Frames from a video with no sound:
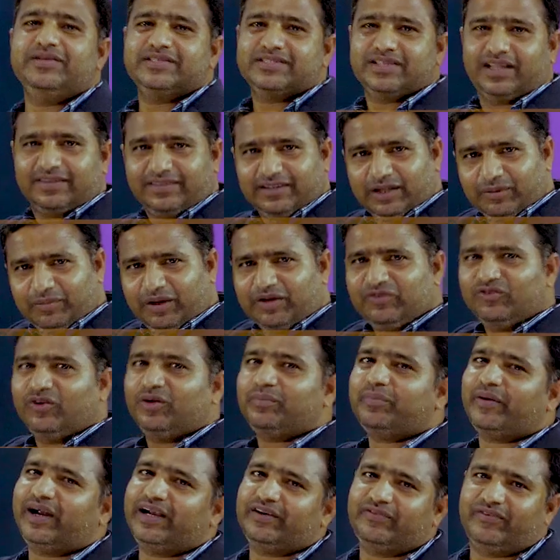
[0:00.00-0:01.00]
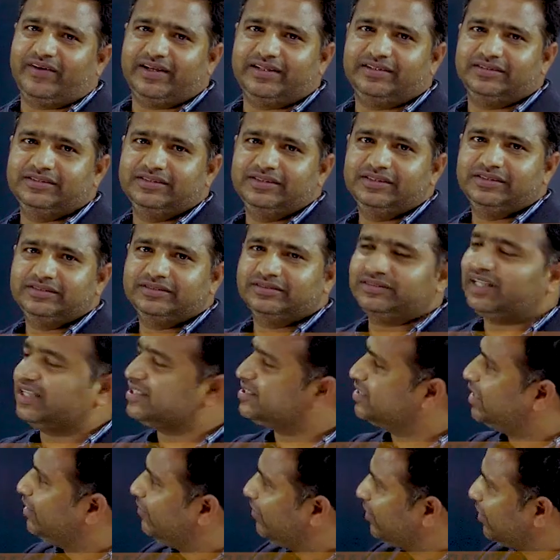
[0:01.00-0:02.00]
is nothing but 1.5. That
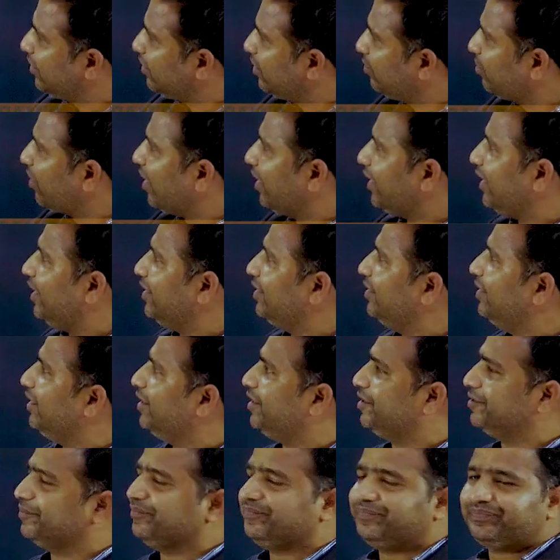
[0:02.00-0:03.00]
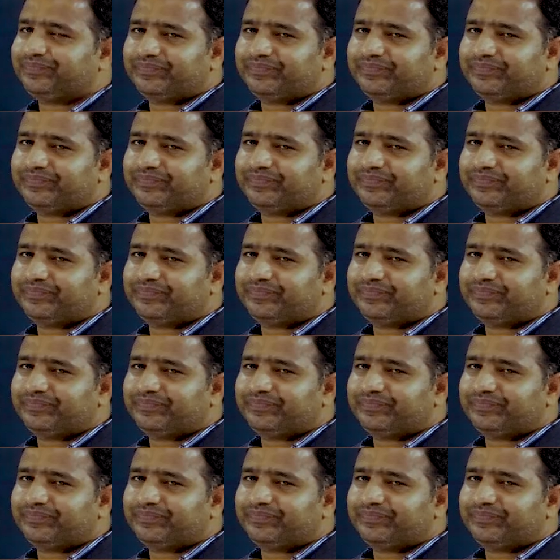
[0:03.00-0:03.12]
is given in the bracket here.